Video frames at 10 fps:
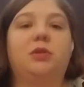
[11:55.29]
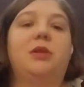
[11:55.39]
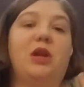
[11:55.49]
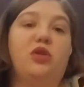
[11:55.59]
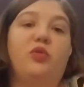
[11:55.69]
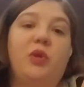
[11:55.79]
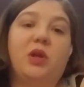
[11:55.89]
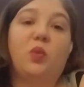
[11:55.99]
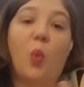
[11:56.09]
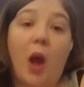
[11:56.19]
That's the
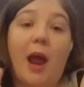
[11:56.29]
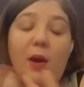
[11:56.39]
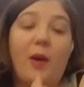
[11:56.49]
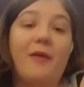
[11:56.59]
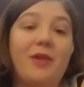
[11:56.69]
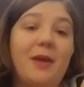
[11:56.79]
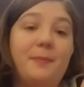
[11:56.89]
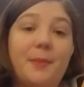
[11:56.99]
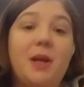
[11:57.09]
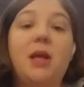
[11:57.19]
reason why I don't have
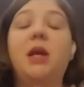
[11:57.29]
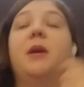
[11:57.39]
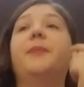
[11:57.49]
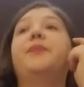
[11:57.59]
enough money.